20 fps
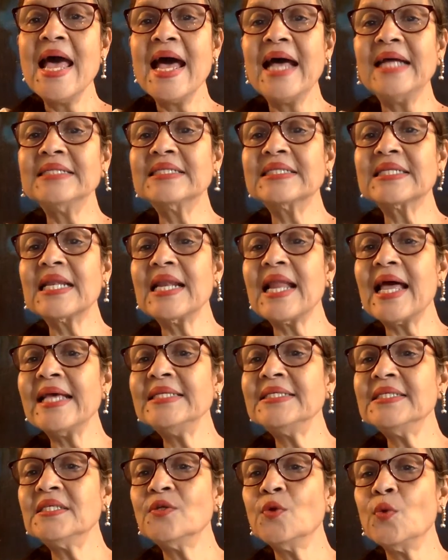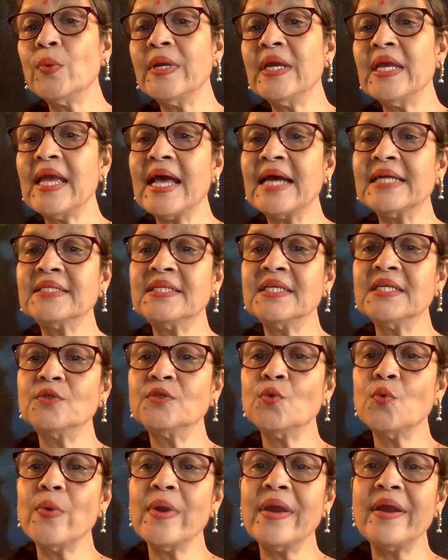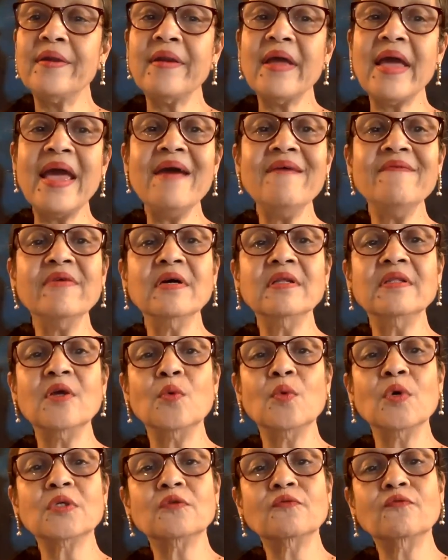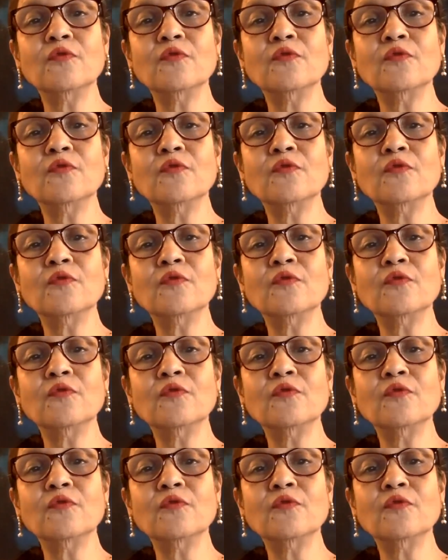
and sliced away at it wherever there was